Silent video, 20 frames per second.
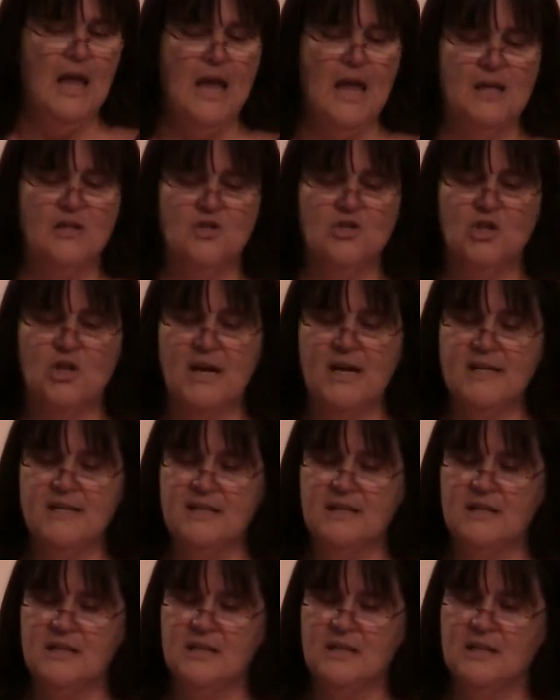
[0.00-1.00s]
And
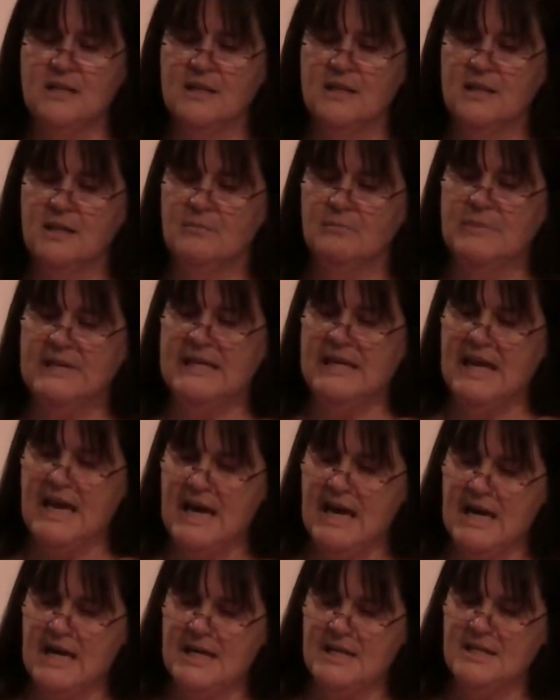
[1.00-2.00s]
just
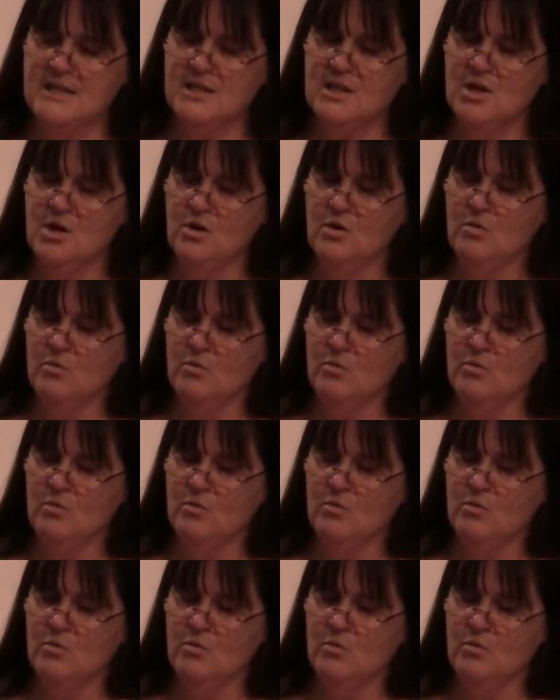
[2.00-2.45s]
because